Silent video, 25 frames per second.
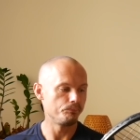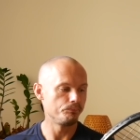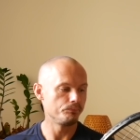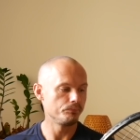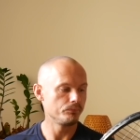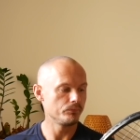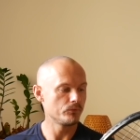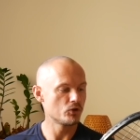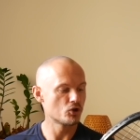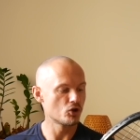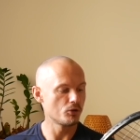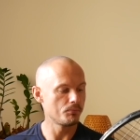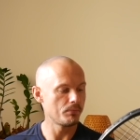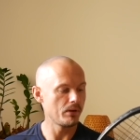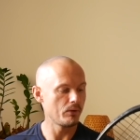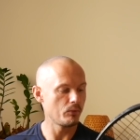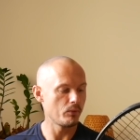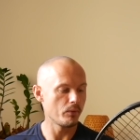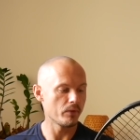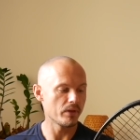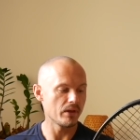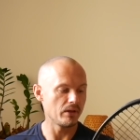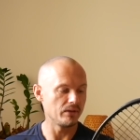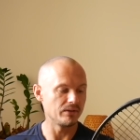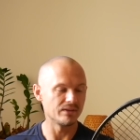Should be
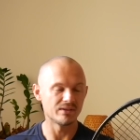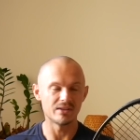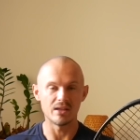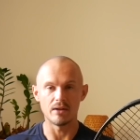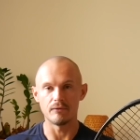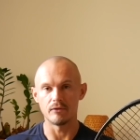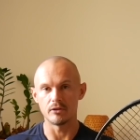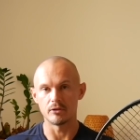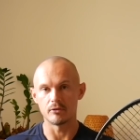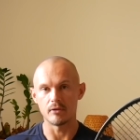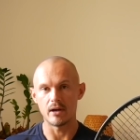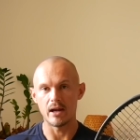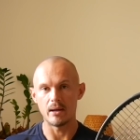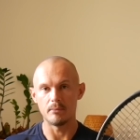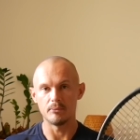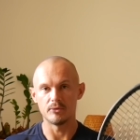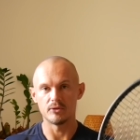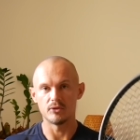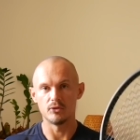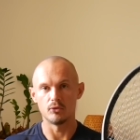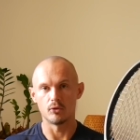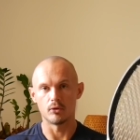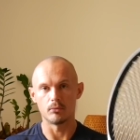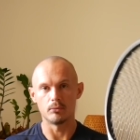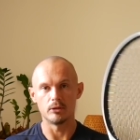within 7
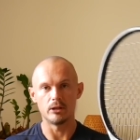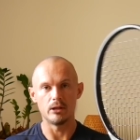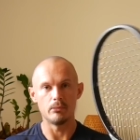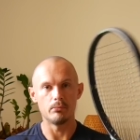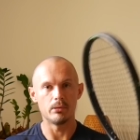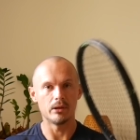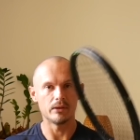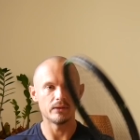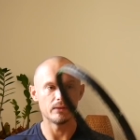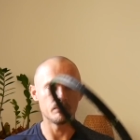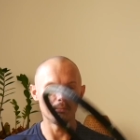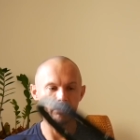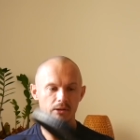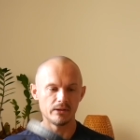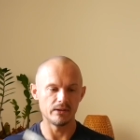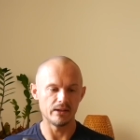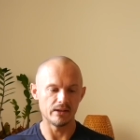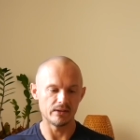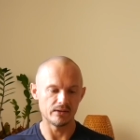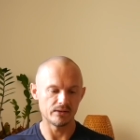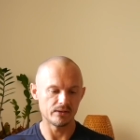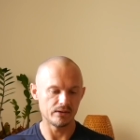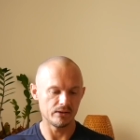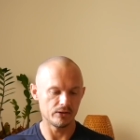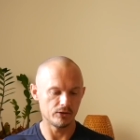grams normally, but
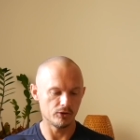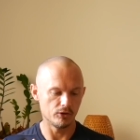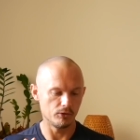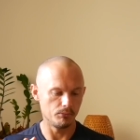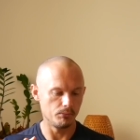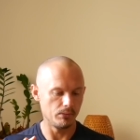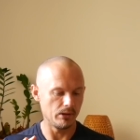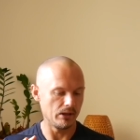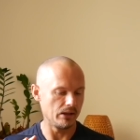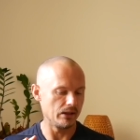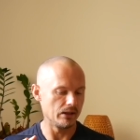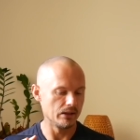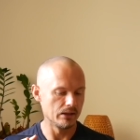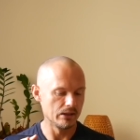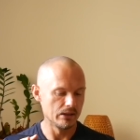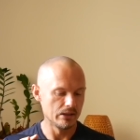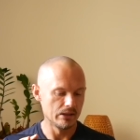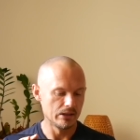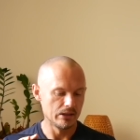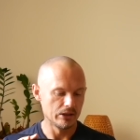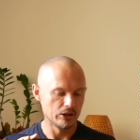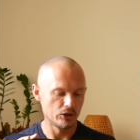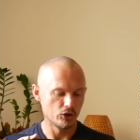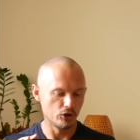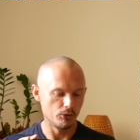yes, it could be
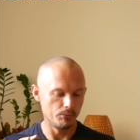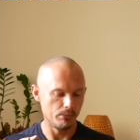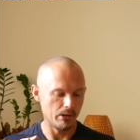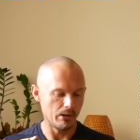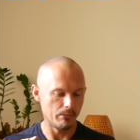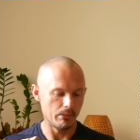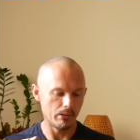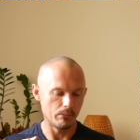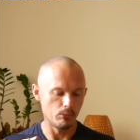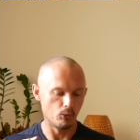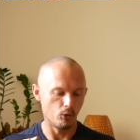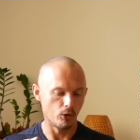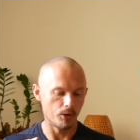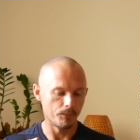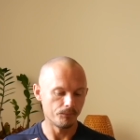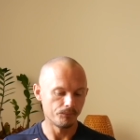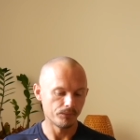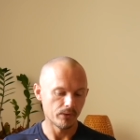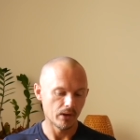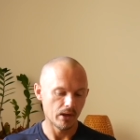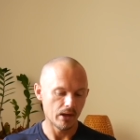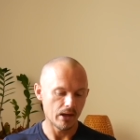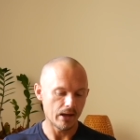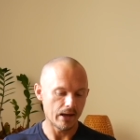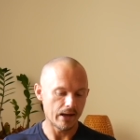a bit more.
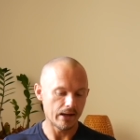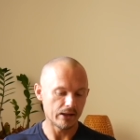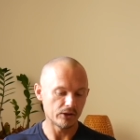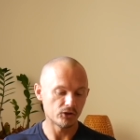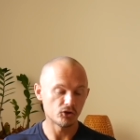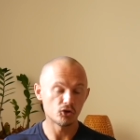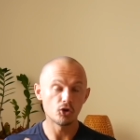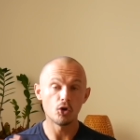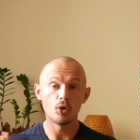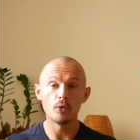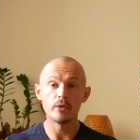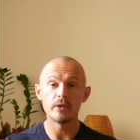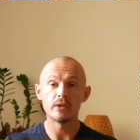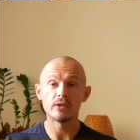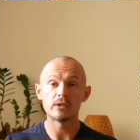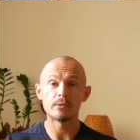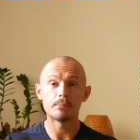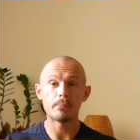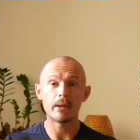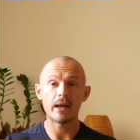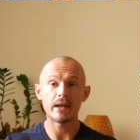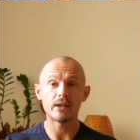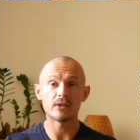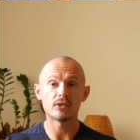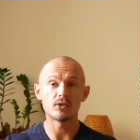So the
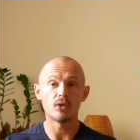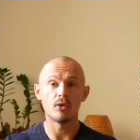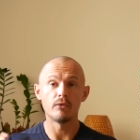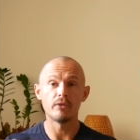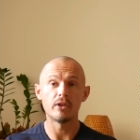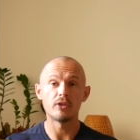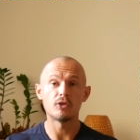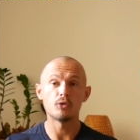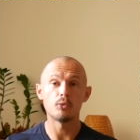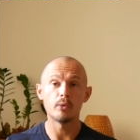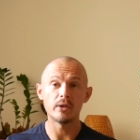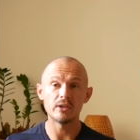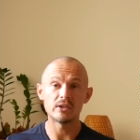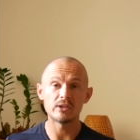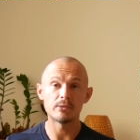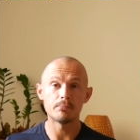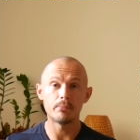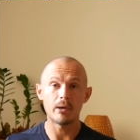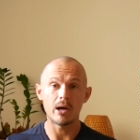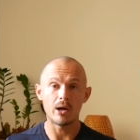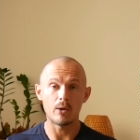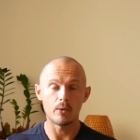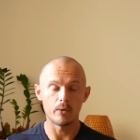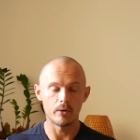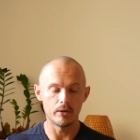specs of the Twist
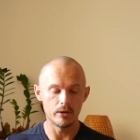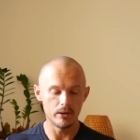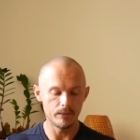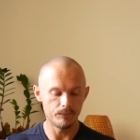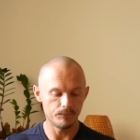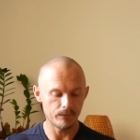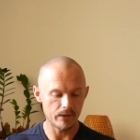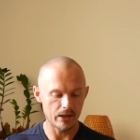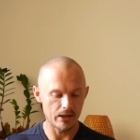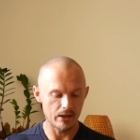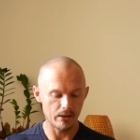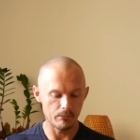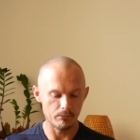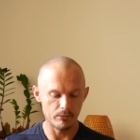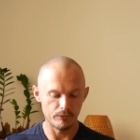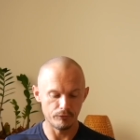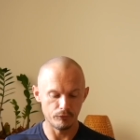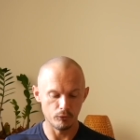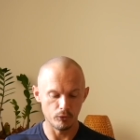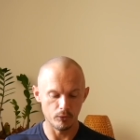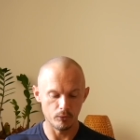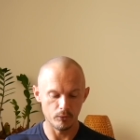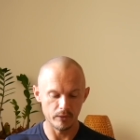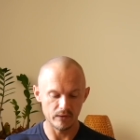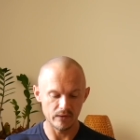Power
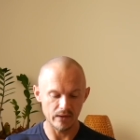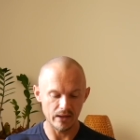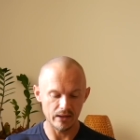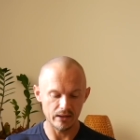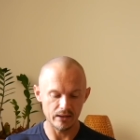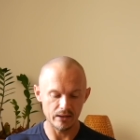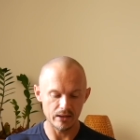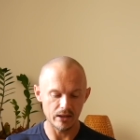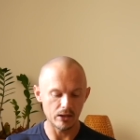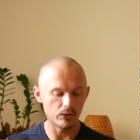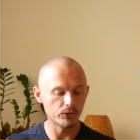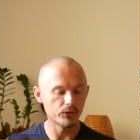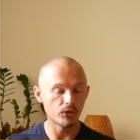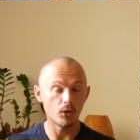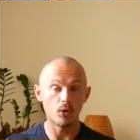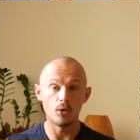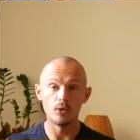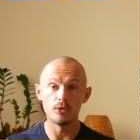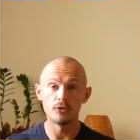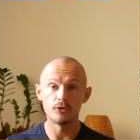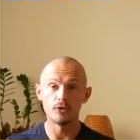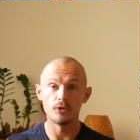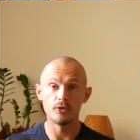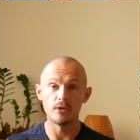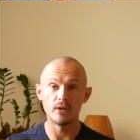before we take it out
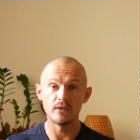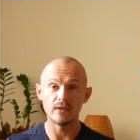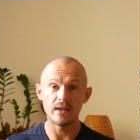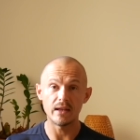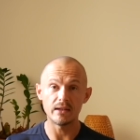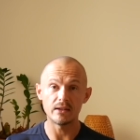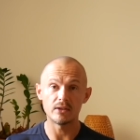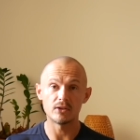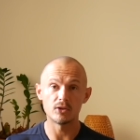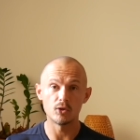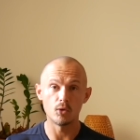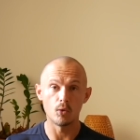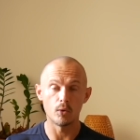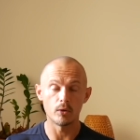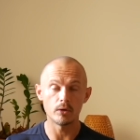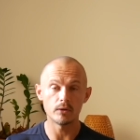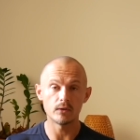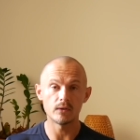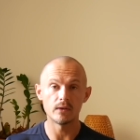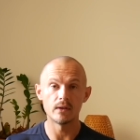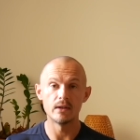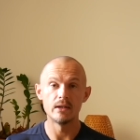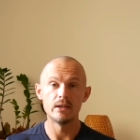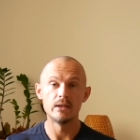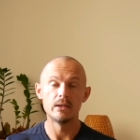onto the tennis
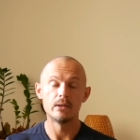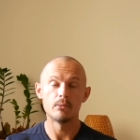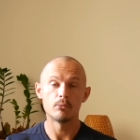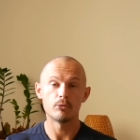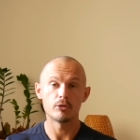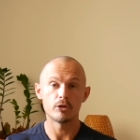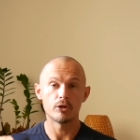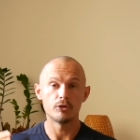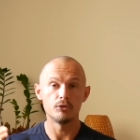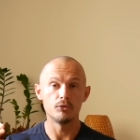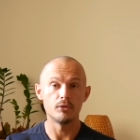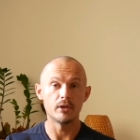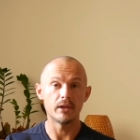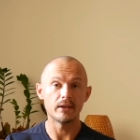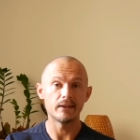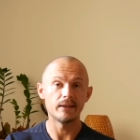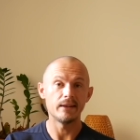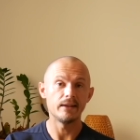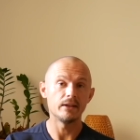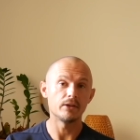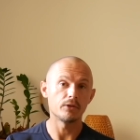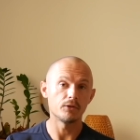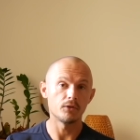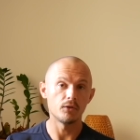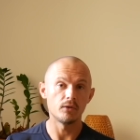court. I'm going to do that
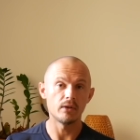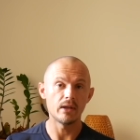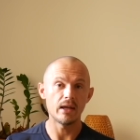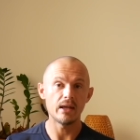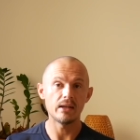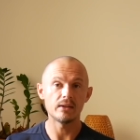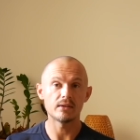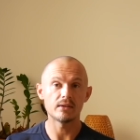later today. It's